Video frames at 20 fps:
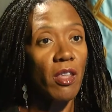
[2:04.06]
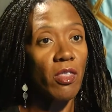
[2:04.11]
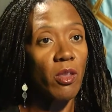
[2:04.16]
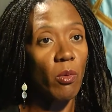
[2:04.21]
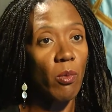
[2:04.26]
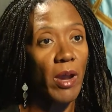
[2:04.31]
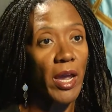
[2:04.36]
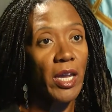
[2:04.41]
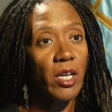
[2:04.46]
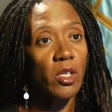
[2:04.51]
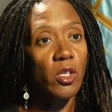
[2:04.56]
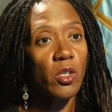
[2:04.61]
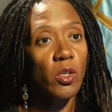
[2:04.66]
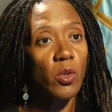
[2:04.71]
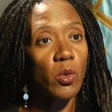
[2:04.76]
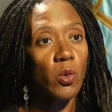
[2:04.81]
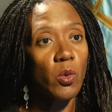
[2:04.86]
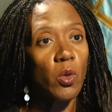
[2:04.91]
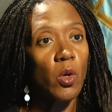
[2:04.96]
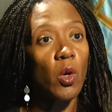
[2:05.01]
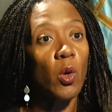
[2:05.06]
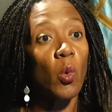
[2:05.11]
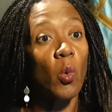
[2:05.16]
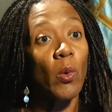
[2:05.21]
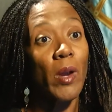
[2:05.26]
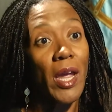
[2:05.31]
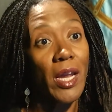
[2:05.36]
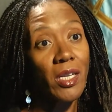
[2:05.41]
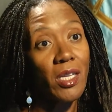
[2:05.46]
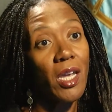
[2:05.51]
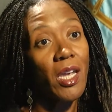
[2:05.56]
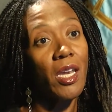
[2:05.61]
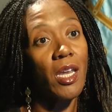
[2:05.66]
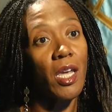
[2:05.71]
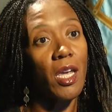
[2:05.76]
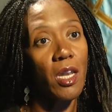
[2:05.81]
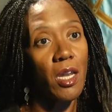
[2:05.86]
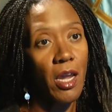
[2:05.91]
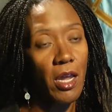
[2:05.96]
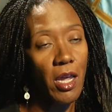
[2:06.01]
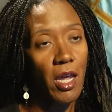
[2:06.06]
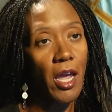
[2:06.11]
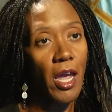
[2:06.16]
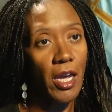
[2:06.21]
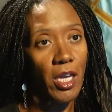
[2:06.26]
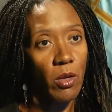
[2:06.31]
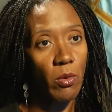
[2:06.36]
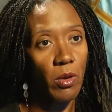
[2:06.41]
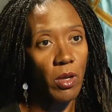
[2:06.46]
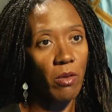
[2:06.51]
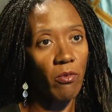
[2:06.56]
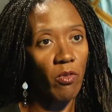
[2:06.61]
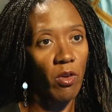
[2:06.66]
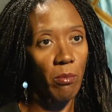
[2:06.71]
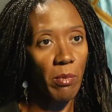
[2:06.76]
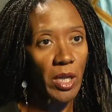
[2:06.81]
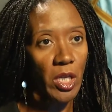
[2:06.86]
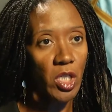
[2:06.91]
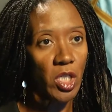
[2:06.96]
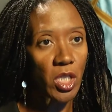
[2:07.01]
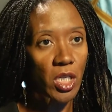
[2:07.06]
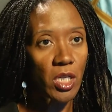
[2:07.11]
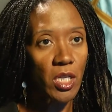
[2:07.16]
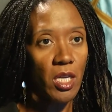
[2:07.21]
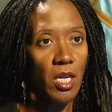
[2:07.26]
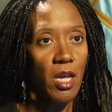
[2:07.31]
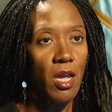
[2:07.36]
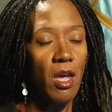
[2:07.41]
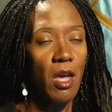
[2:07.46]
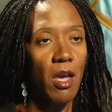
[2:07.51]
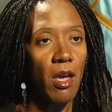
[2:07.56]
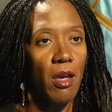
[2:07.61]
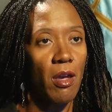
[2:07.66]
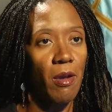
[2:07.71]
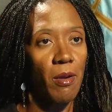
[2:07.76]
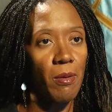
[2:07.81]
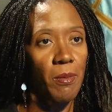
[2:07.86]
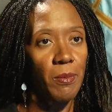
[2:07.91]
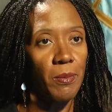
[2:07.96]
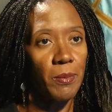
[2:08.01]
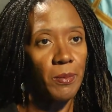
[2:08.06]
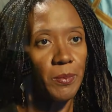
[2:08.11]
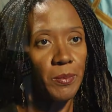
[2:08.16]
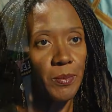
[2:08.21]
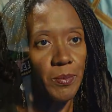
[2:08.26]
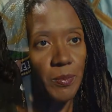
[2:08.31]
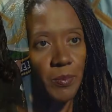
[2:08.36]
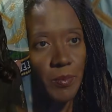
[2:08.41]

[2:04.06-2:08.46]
the right to correct any inaccurate information. Tiffany George is an